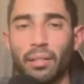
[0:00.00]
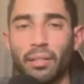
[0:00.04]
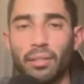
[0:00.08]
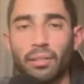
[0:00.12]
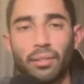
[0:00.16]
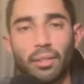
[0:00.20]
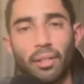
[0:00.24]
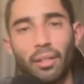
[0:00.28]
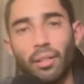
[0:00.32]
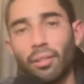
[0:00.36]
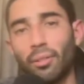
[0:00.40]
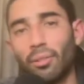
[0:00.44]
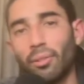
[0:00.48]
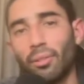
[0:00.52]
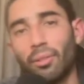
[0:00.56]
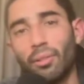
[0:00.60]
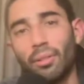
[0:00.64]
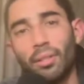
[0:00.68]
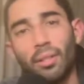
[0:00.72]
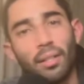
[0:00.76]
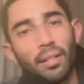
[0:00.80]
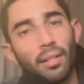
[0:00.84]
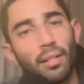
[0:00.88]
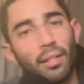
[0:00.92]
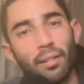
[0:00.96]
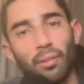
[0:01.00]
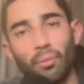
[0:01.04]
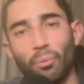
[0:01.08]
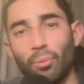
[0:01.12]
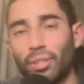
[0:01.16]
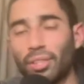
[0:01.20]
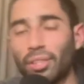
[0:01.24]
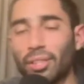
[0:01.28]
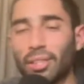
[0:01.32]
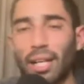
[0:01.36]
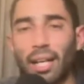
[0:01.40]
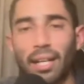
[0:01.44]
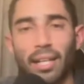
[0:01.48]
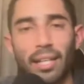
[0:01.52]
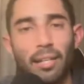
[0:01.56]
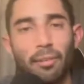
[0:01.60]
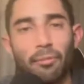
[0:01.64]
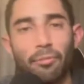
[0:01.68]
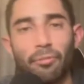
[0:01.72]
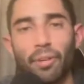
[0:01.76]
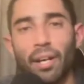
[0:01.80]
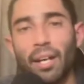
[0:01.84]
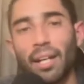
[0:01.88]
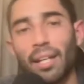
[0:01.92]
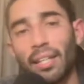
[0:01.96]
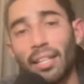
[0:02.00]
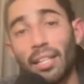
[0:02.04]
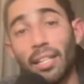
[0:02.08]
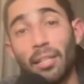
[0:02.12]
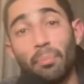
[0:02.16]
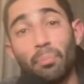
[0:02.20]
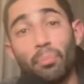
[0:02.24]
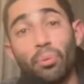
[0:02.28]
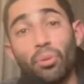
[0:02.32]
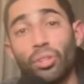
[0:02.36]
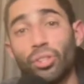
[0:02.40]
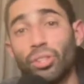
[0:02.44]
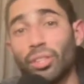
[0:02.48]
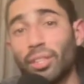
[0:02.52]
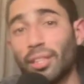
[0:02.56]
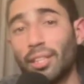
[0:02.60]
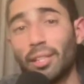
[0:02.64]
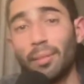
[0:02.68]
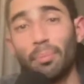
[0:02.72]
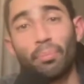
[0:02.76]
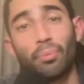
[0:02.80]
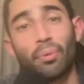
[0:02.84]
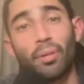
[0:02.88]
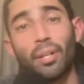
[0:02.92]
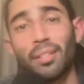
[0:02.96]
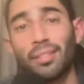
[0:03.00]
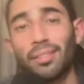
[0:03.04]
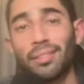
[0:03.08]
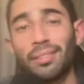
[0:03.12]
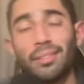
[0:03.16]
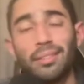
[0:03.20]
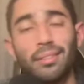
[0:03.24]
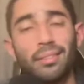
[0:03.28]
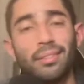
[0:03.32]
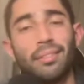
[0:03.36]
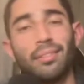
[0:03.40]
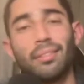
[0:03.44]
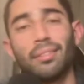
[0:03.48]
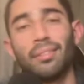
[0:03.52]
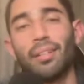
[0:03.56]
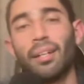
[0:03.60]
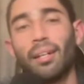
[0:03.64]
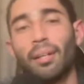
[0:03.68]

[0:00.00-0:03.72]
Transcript: So we just got to keep fighting, keep pushing, keep pressing,